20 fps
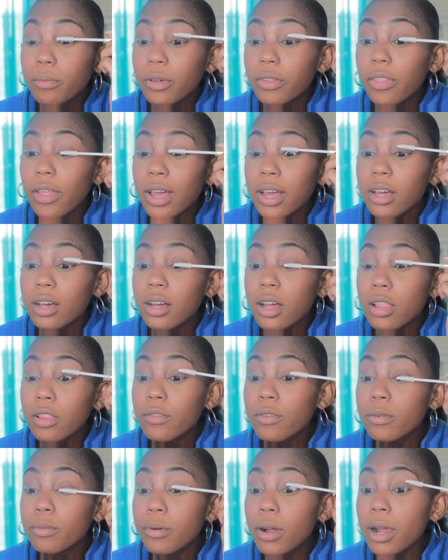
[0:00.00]
with like a
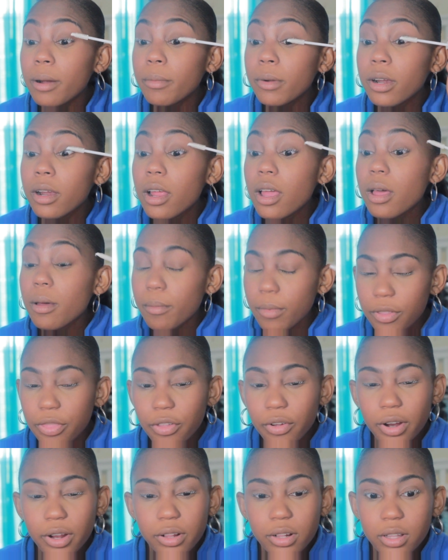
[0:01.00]
colorful primer, but
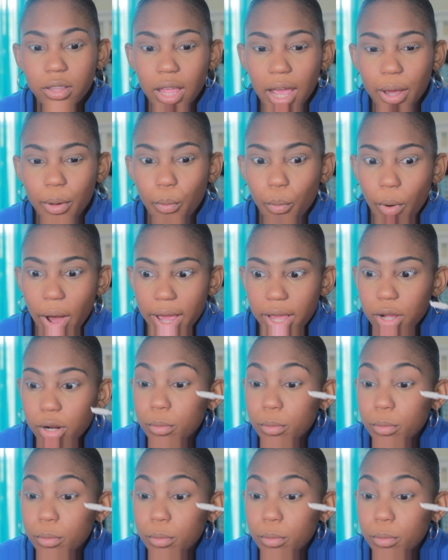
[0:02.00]
they're either like white